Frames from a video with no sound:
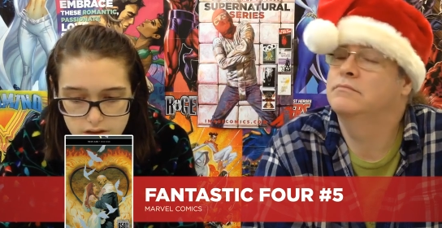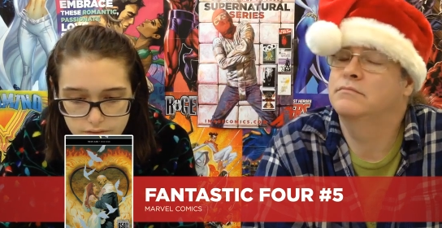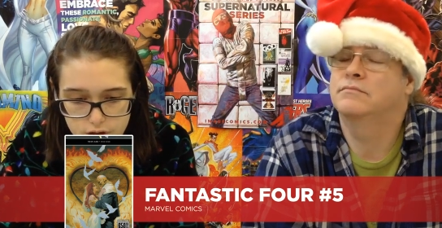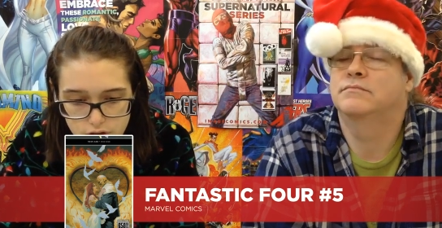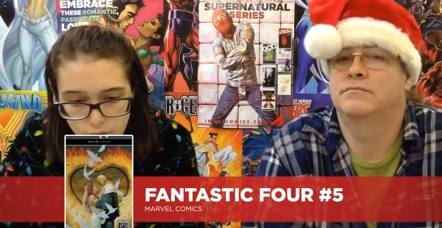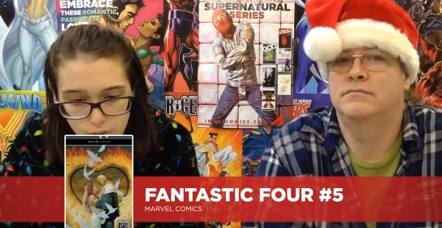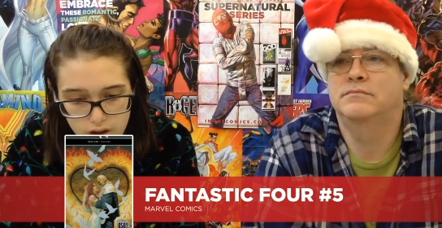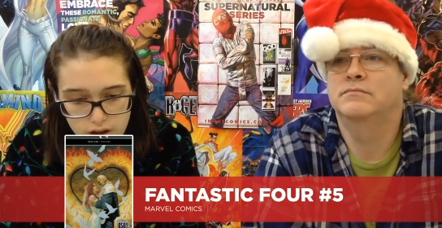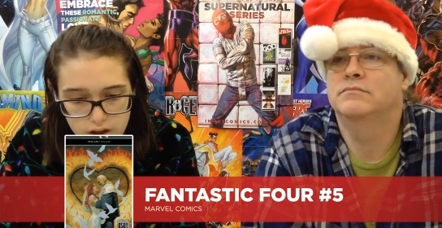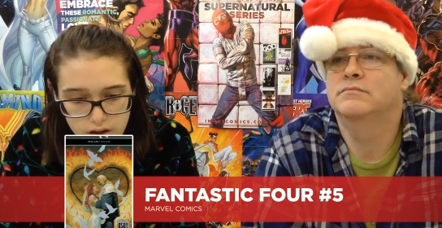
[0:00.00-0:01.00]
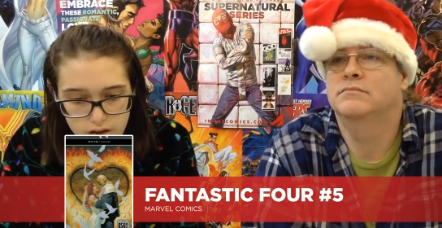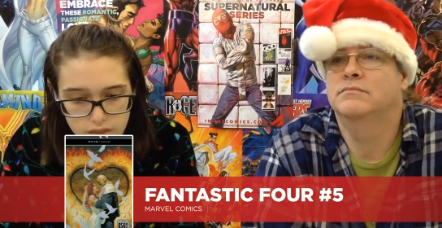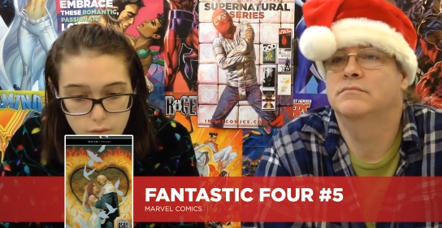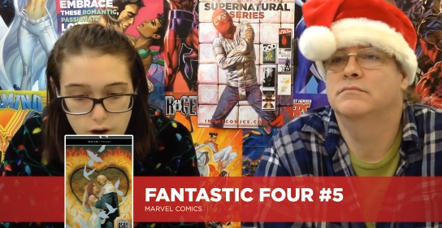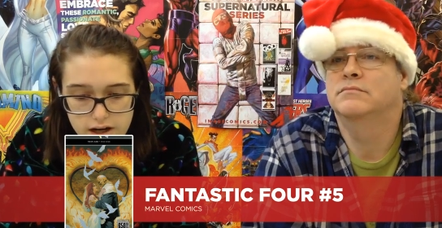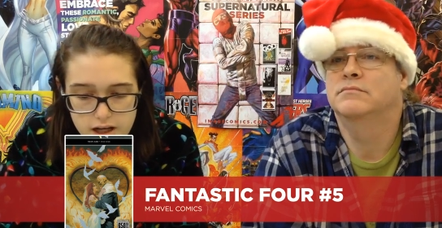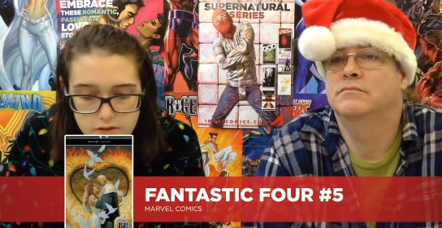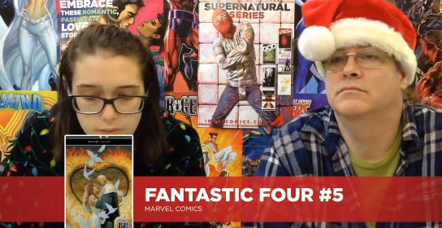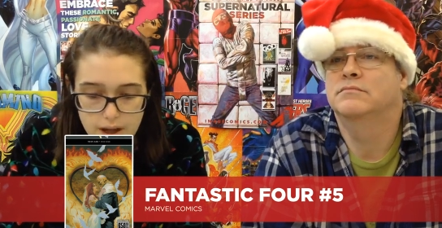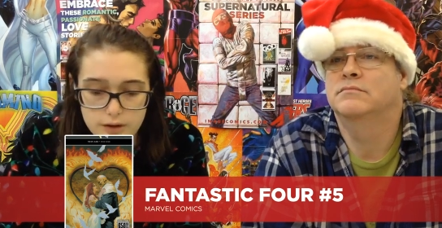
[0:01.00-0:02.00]
Speaker 1: give you The Wedding
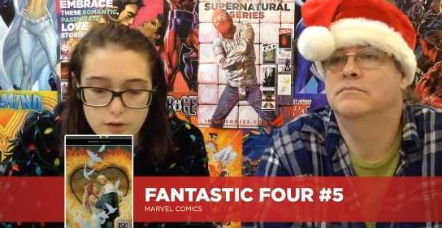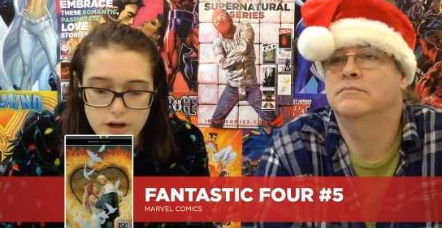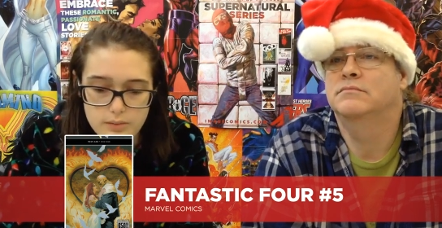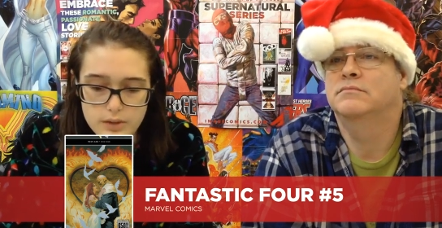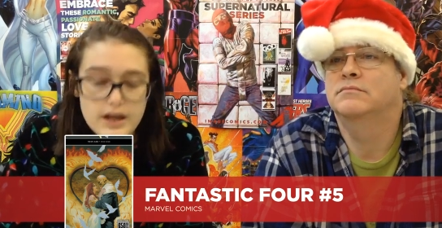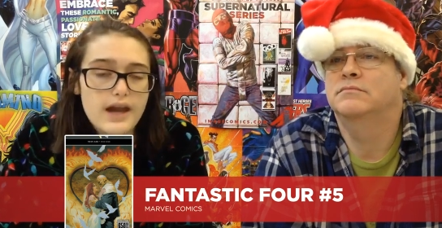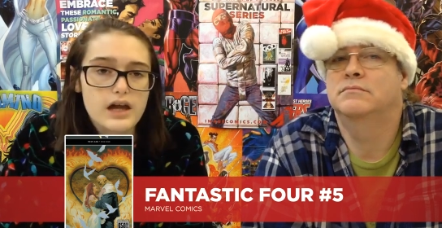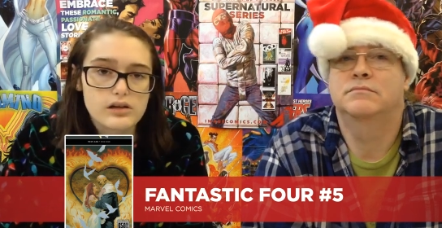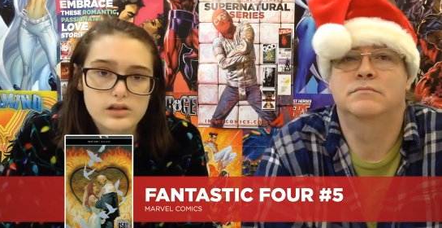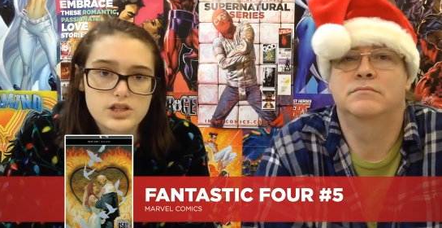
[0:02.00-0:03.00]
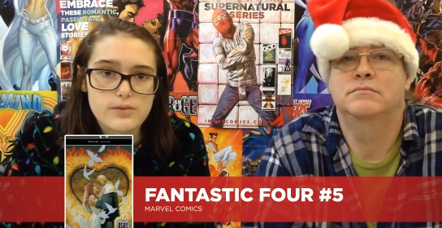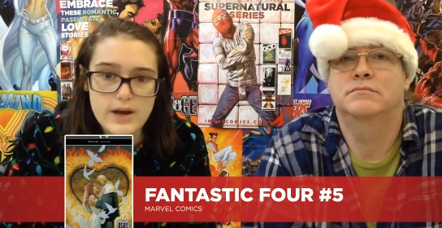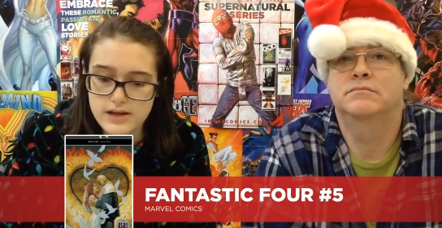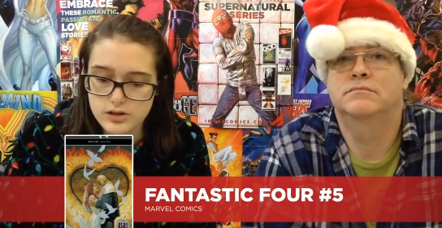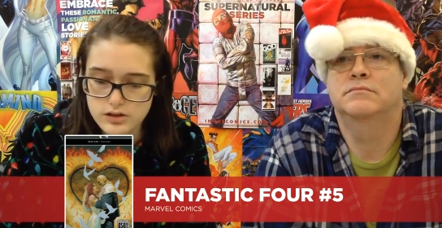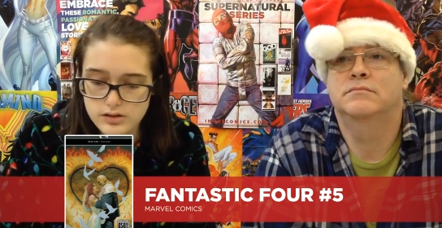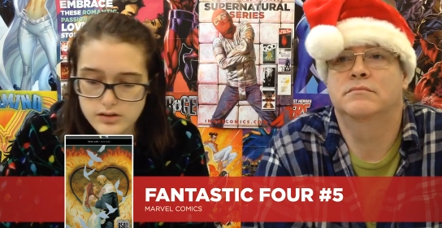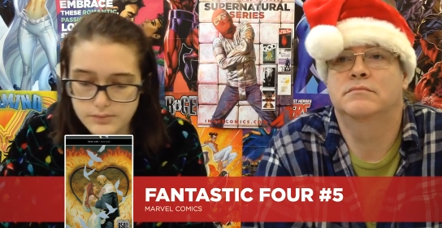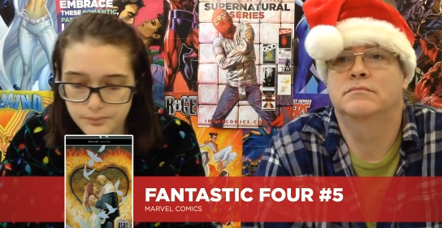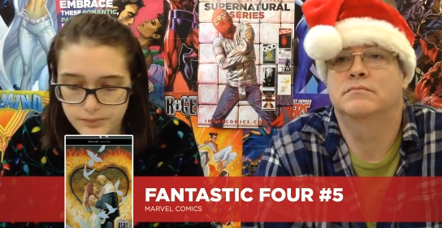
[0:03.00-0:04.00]
of Ben Grimm and Alicia
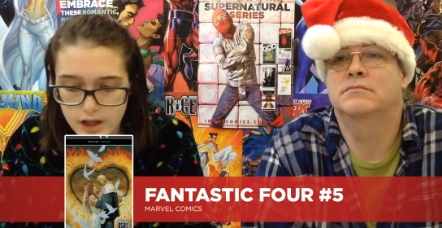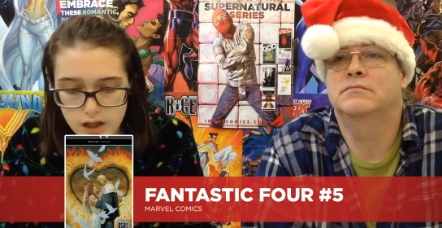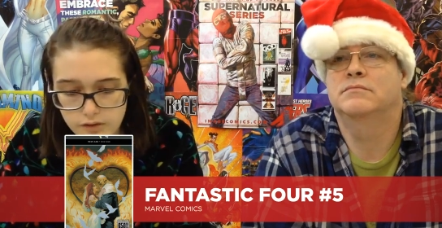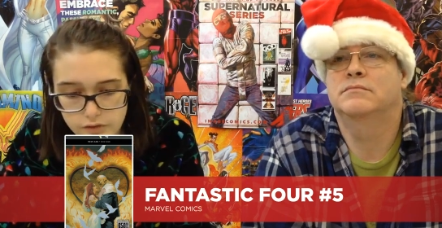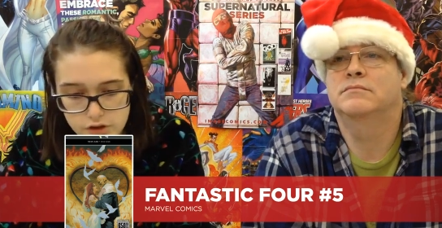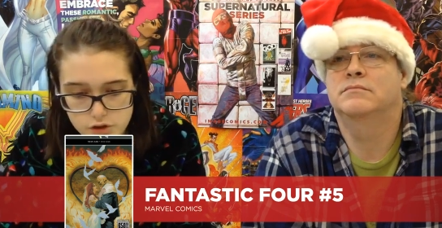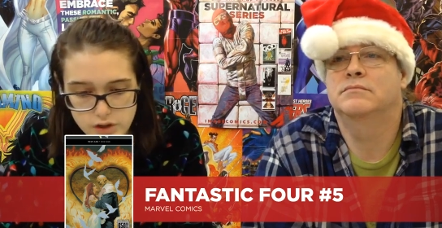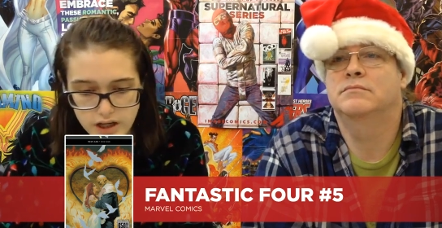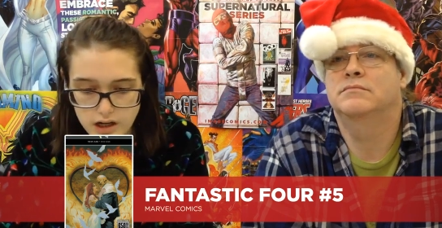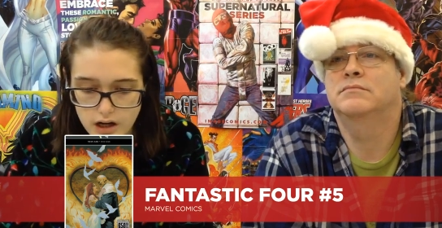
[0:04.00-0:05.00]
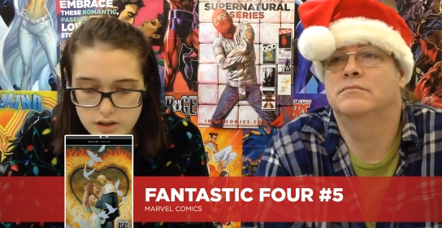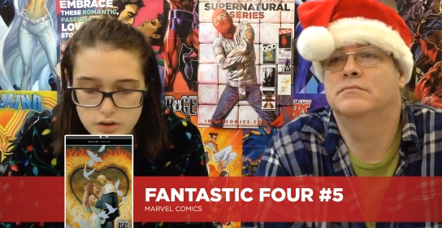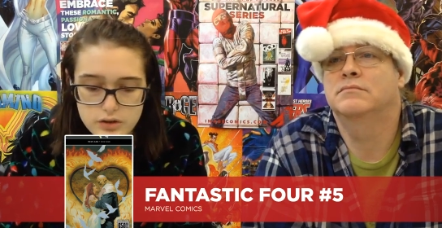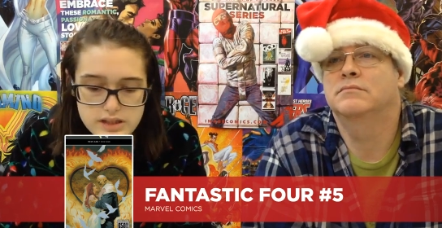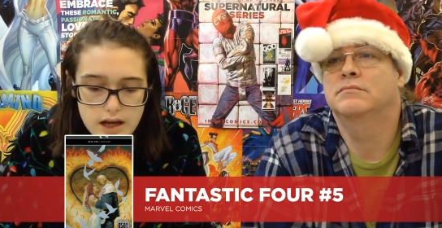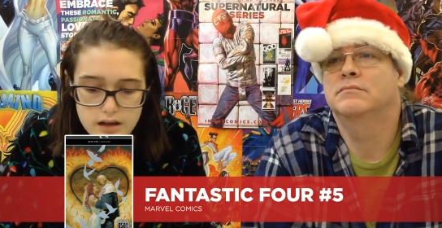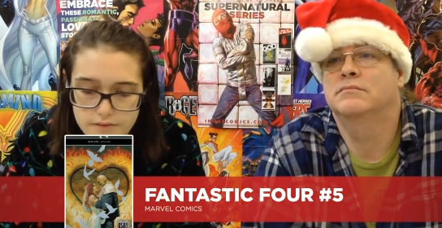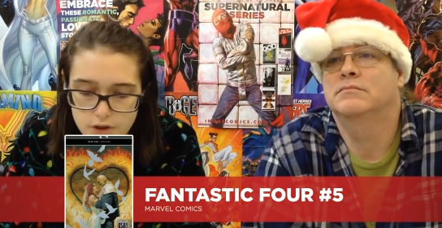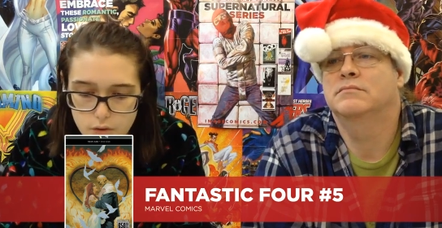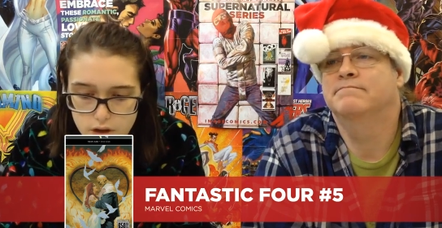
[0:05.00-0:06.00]
Masters. Featuring an untold tale
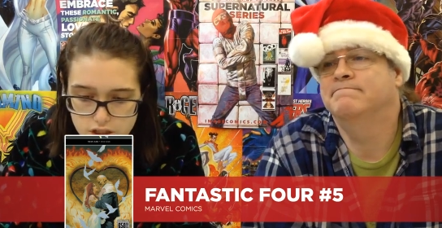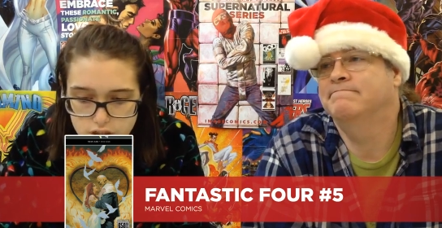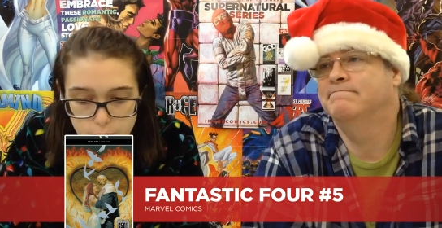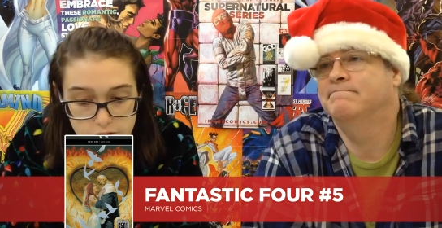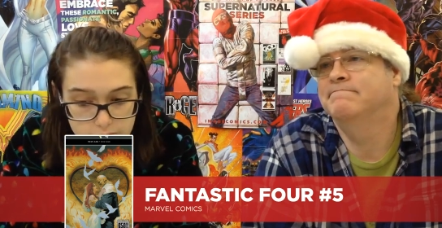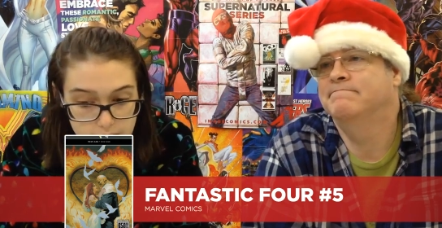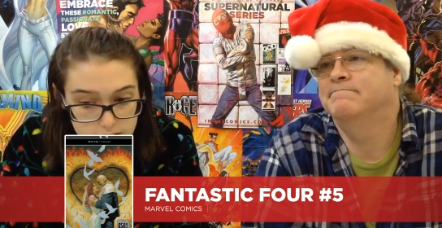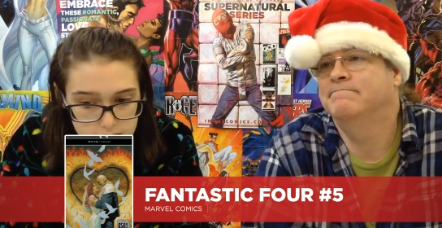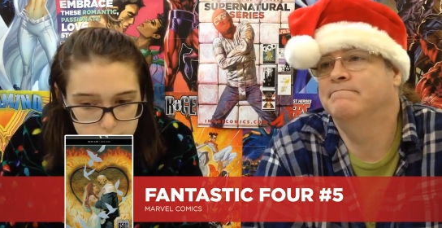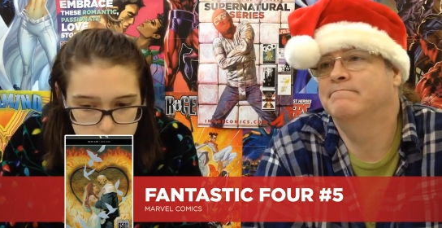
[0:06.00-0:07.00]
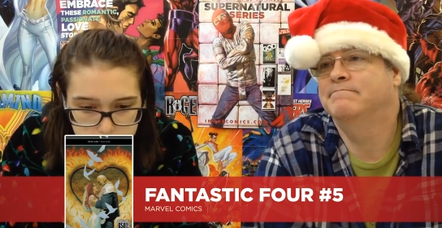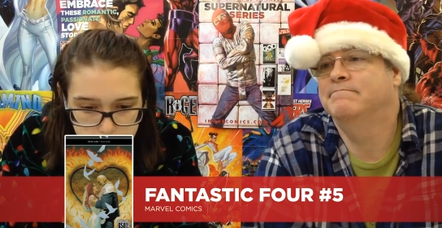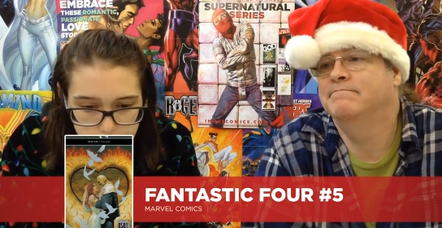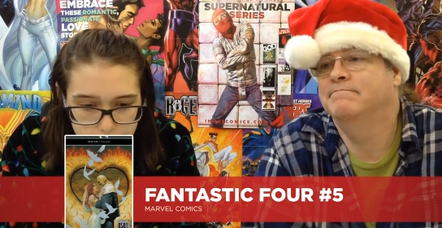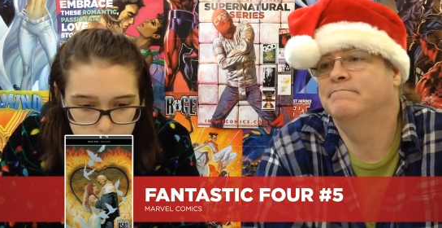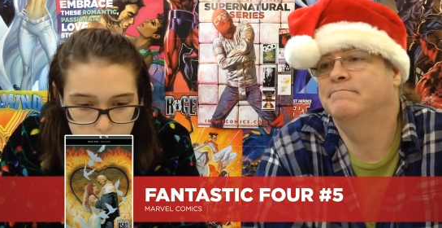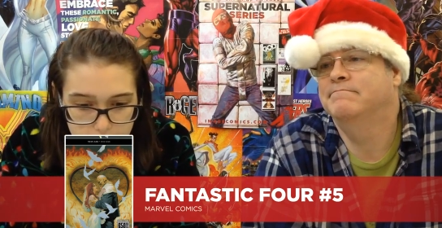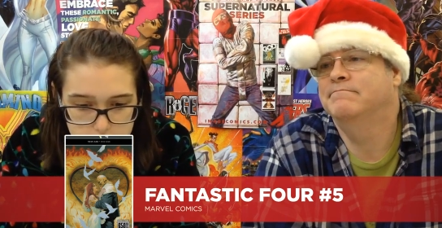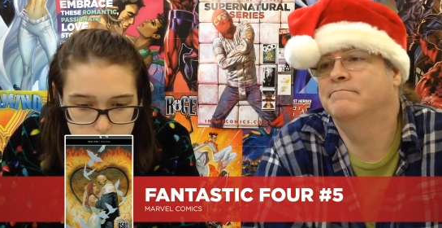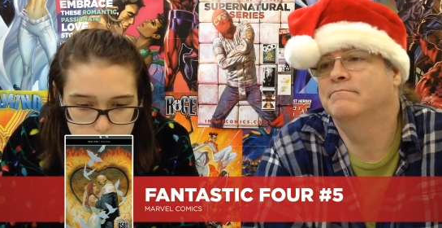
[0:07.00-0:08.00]
of the courtship of Ben and Alicia, a
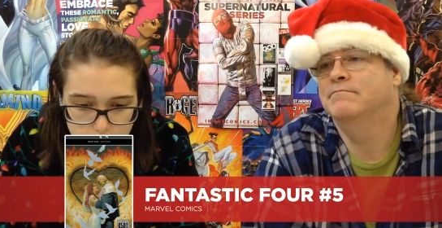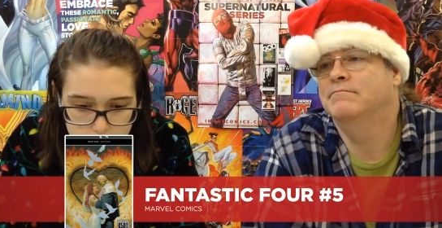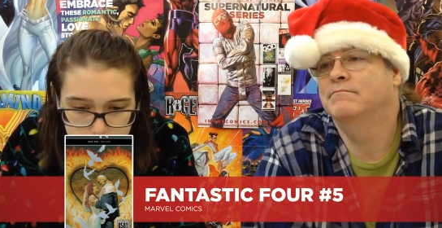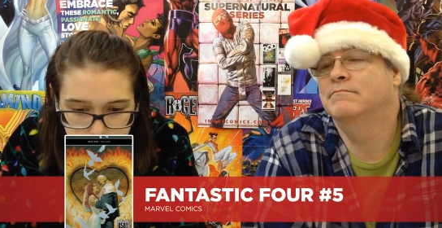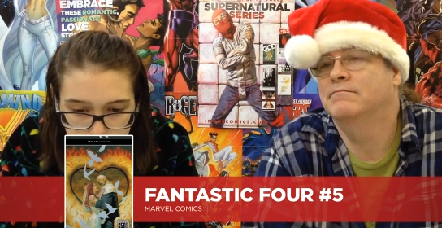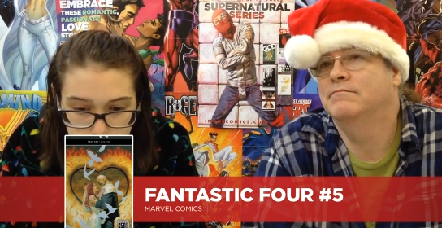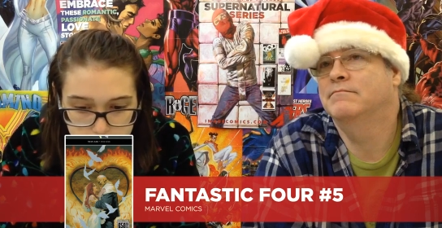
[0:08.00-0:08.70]
bachelor party that